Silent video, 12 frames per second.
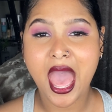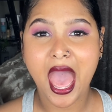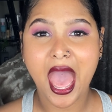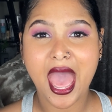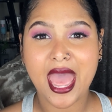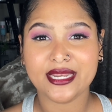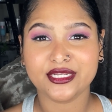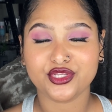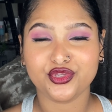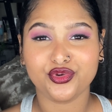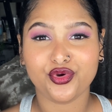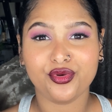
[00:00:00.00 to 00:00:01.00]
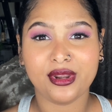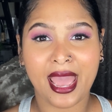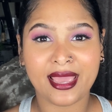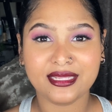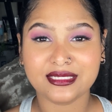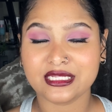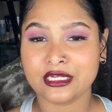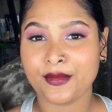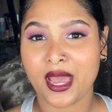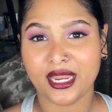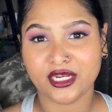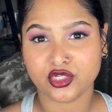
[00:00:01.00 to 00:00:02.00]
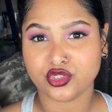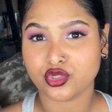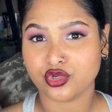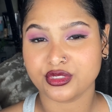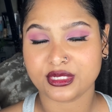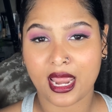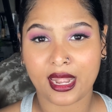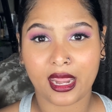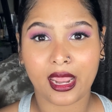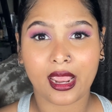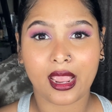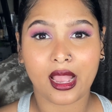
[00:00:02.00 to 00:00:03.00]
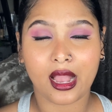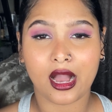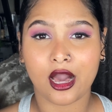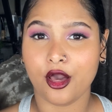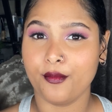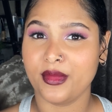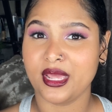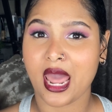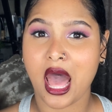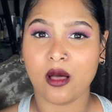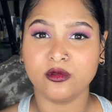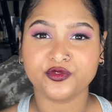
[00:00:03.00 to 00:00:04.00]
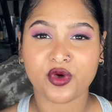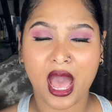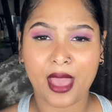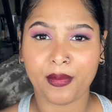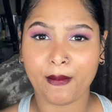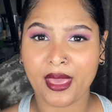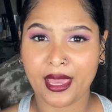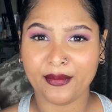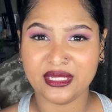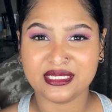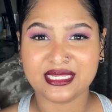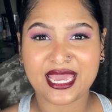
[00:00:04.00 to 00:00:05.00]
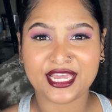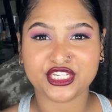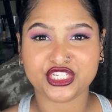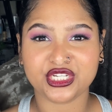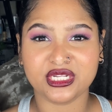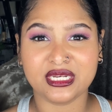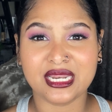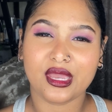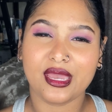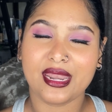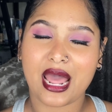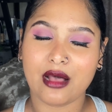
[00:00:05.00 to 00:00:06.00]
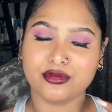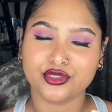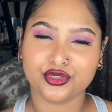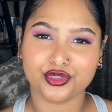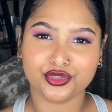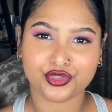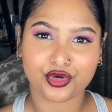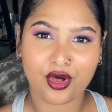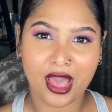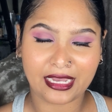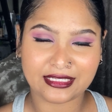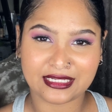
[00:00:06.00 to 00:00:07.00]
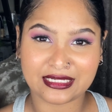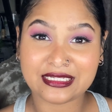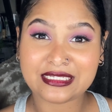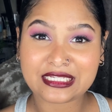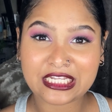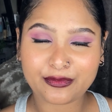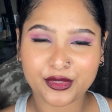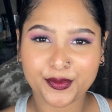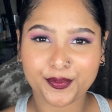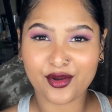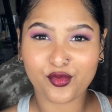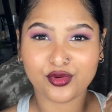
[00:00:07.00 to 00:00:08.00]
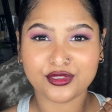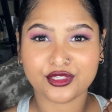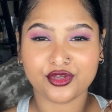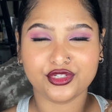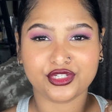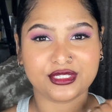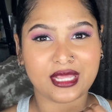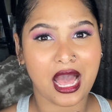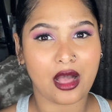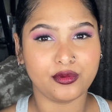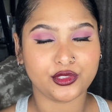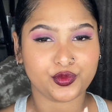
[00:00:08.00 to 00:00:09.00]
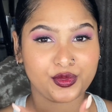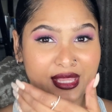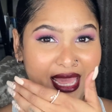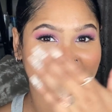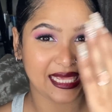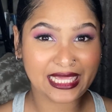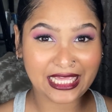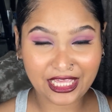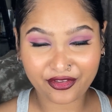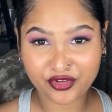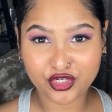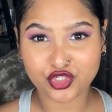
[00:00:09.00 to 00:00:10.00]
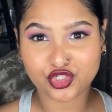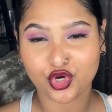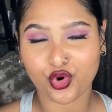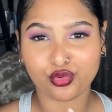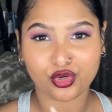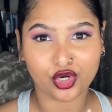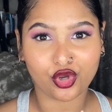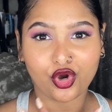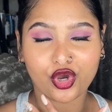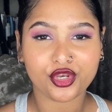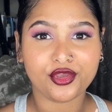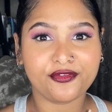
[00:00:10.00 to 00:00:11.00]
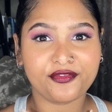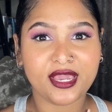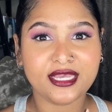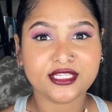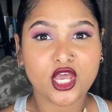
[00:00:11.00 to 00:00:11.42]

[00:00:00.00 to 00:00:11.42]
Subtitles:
And you know, niacinamide is so stunning. It helps for hyperpigmentation, it helps to control excess sebum, and also just helps with that even tone look on your face.